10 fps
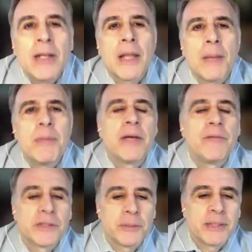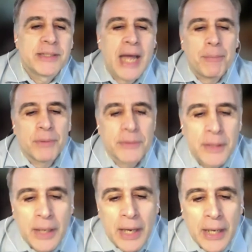Let me give you some examples.
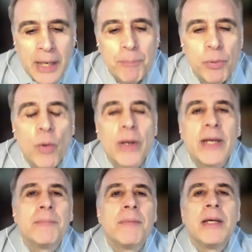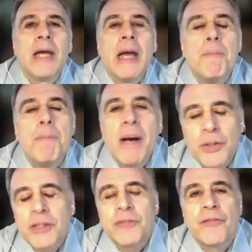An employee
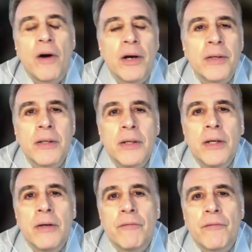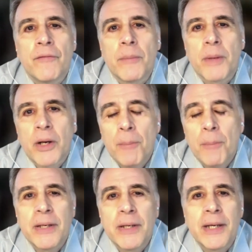embezzles funds from the
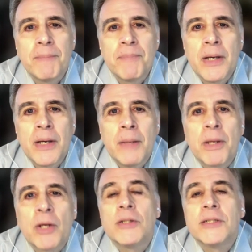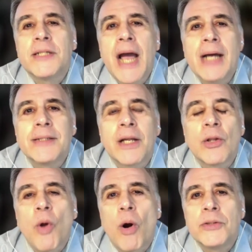company because he has a
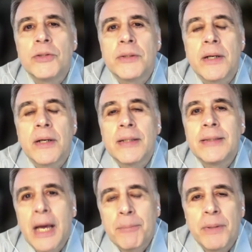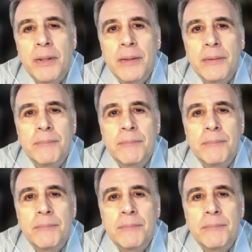large debt bill.